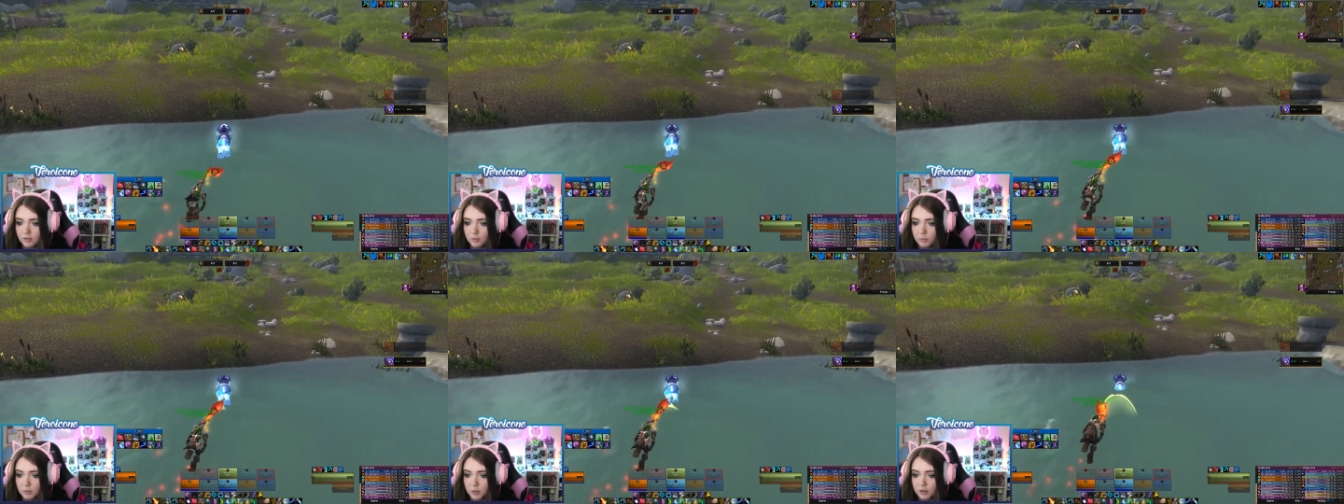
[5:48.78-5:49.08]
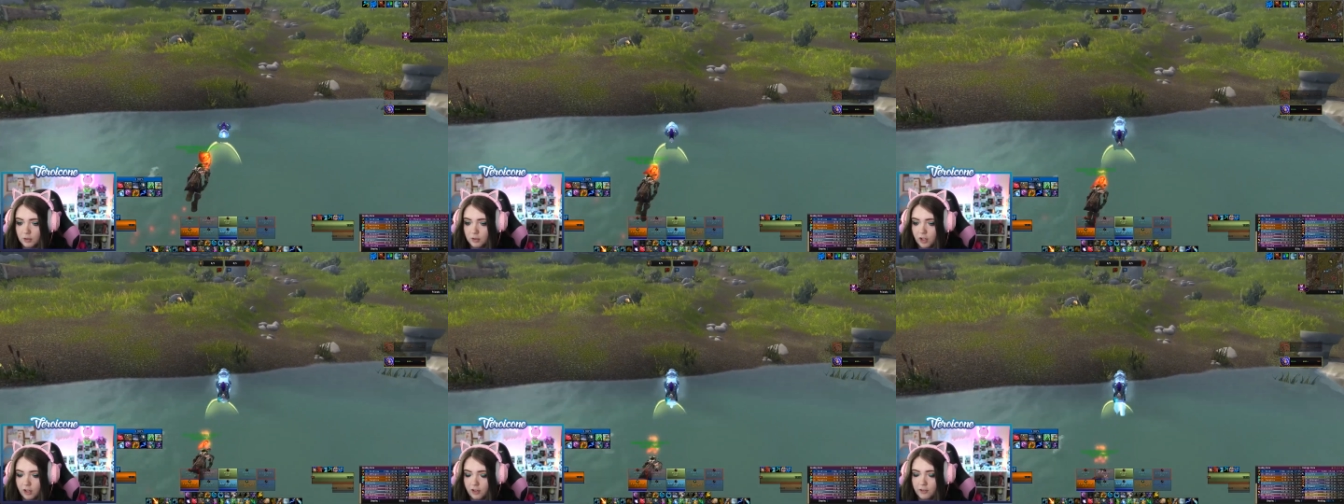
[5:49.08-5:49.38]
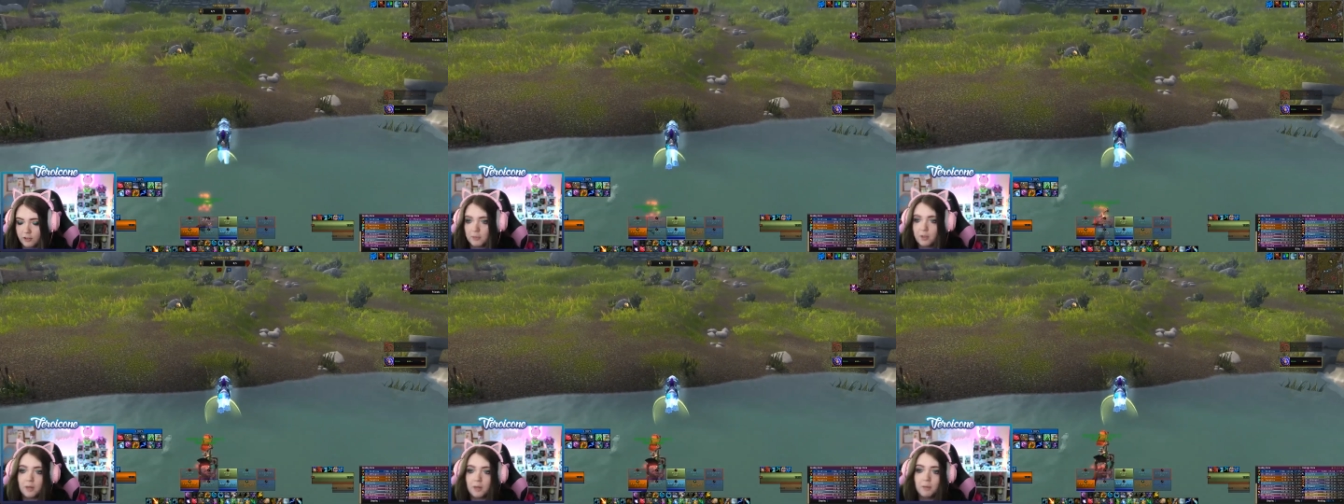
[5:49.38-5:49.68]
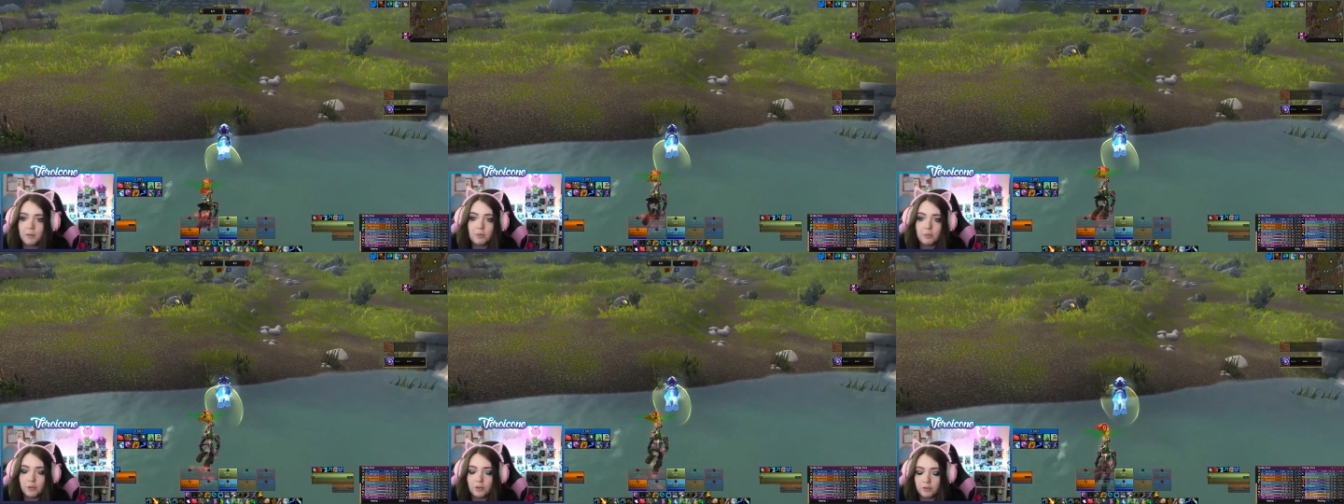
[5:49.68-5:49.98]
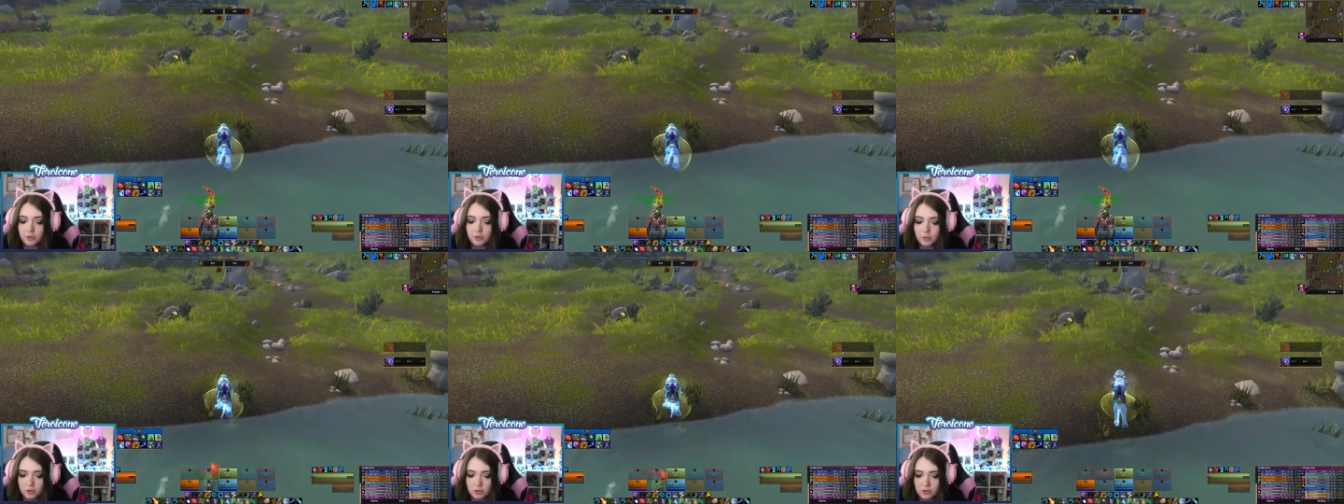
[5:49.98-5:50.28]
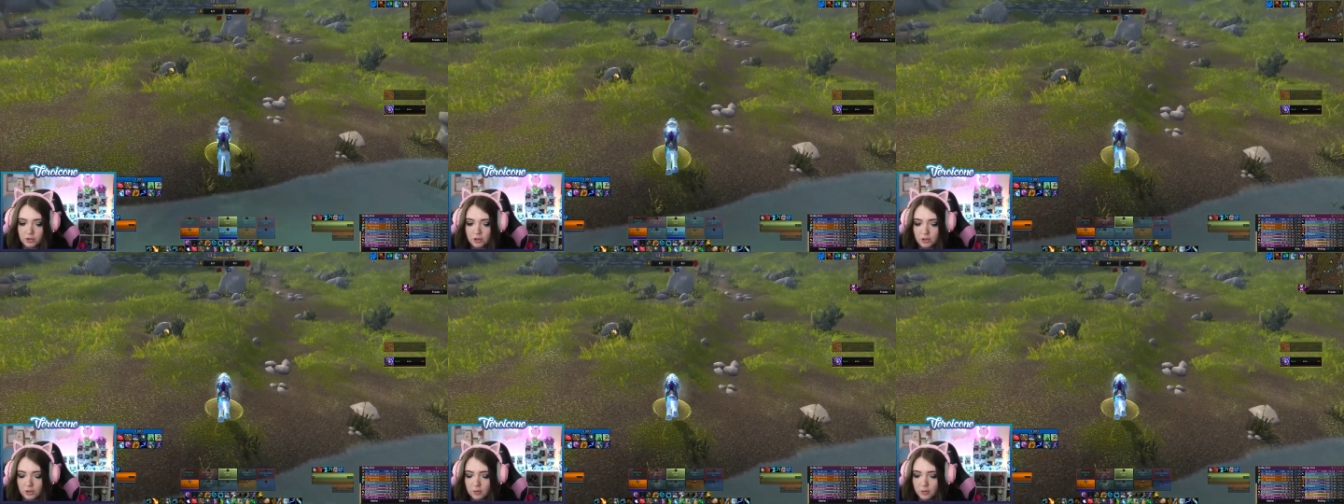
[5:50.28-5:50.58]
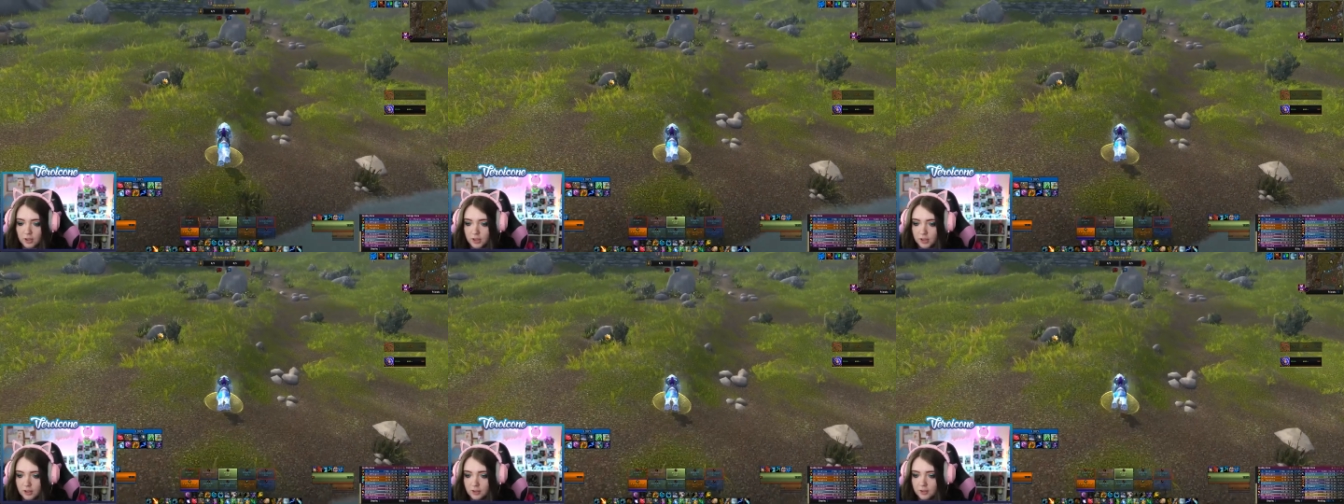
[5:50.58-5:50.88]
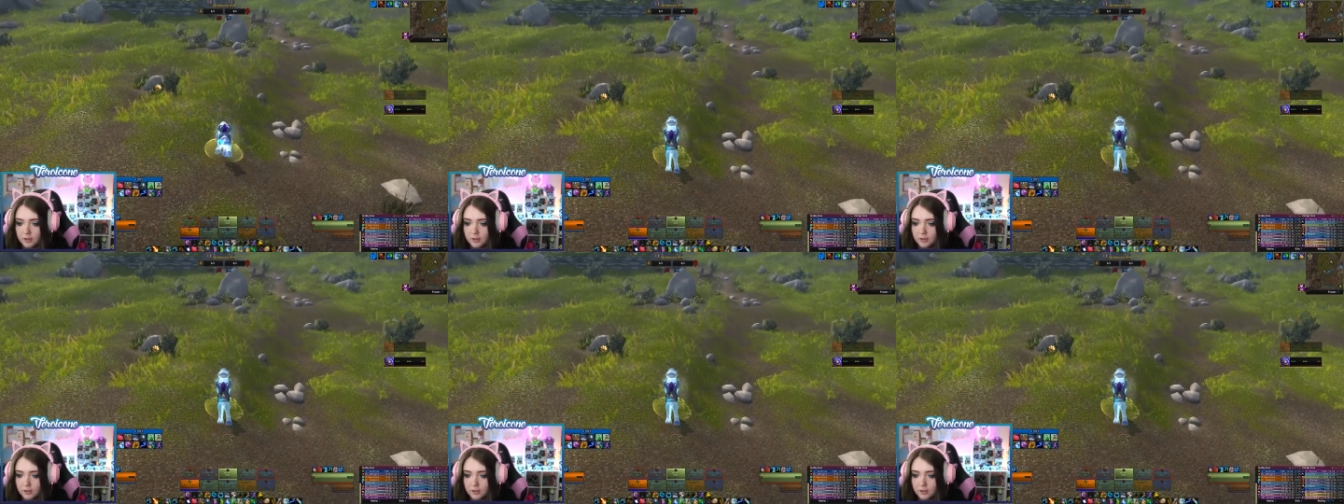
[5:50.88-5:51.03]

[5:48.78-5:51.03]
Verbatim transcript: not as many people are focusing you, I guess.